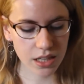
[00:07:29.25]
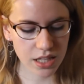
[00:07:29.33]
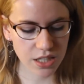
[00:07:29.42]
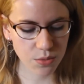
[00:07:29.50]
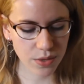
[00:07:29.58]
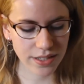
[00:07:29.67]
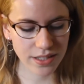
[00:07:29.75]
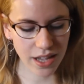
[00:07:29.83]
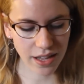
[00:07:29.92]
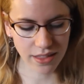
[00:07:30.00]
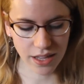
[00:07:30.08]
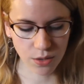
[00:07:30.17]
These ones
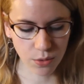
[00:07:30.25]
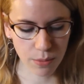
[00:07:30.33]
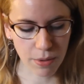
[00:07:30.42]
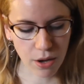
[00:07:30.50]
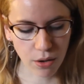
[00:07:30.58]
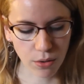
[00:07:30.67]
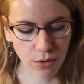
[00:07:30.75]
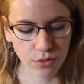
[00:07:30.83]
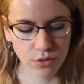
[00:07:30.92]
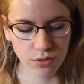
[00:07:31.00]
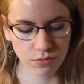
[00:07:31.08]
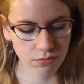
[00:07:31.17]
I think were about
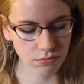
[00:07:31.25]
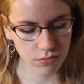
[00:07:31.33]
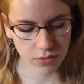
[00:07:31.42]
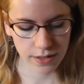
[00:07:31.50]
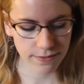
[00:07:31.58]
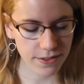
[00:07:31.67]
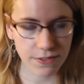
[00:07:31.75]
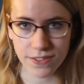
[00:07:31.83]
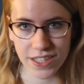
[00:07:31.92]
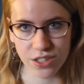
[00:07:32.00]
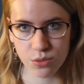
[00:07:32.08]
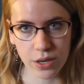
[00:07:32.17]

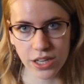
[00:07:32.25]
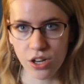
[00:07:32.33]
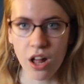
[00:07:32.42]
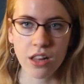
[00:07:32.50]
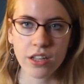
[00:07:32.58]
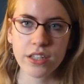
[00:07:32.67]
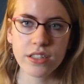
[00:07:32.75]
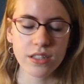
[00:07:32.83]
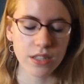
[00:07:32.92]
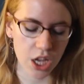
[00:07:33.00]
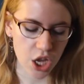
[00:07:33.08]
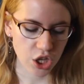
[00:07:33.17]

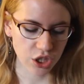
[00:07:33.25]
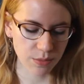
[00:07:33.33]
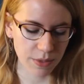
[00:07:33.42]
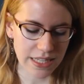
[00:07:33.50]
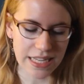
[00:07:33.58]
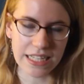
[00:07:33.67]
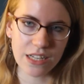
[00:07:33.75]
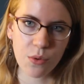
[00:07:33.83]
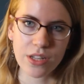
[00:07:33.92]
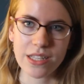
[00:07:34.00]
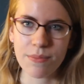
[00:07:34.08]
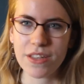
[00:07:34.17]
$15–20, just because I didn't
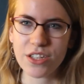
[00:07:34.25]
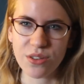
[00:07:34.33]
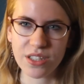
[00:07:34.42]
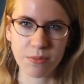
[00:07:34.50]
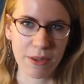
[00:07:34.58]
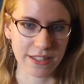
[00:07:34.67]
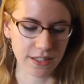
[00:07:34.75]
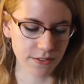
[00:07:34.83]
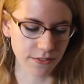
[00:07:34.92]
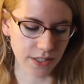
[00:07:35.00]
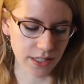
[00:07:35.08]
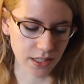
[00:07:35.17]
want something too
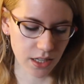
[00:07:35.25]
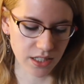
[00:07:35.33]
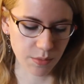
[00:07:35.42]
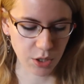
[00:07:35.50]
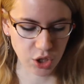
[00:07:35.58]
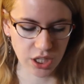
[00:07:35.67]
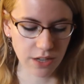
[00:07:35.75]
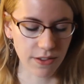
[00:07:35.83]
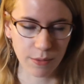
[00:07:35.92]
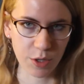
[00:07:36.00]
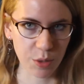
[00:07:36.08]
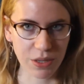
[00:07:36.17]
expensive, especially if
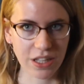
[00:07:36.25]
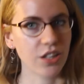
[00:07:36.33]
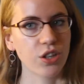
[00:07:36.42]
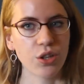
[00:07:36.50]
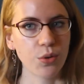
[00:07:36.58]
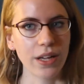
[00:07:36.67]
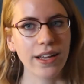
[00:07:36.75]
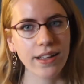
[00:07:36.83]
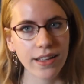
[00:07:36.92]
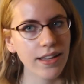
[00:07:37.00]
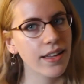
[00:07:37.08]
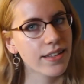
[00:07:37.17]
I'm going to be
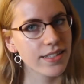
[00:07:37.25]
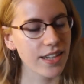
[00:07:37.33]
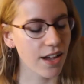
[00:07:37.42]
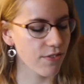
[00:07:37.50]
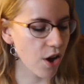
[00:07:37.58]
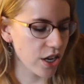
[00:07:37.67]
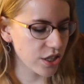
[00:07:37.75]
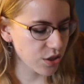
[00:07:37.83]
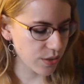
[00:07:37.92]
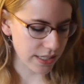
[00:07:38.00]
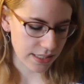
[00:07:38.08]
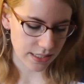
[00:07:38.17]
gluing stuff
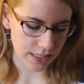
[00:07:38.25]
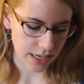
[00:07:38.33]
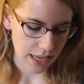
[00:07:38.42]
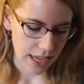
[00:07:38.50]
onto it.